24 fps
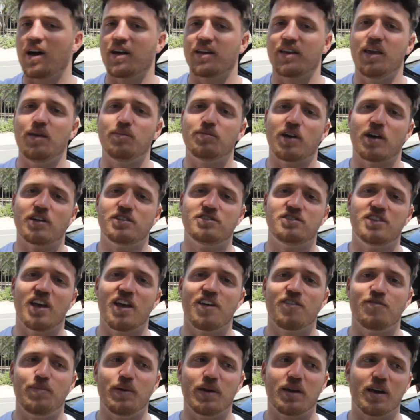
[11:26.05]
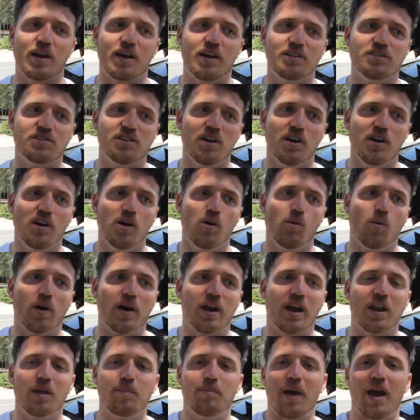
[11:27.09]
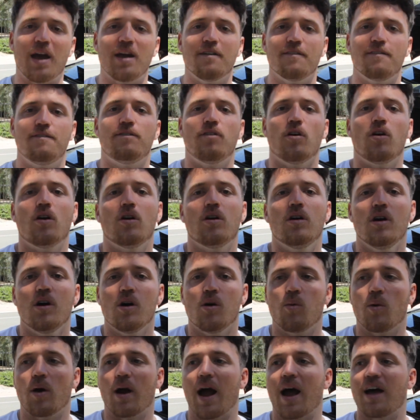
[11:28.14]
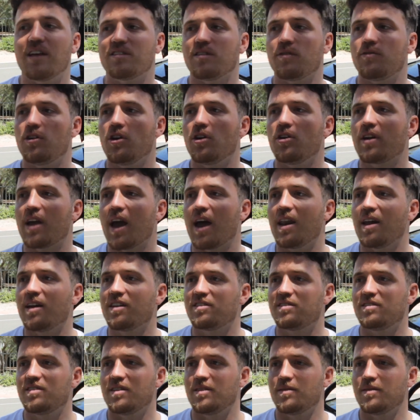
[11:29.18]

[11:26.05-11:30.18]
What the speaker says: keeps us safe because we're getting paid in full, whereas if you're getting,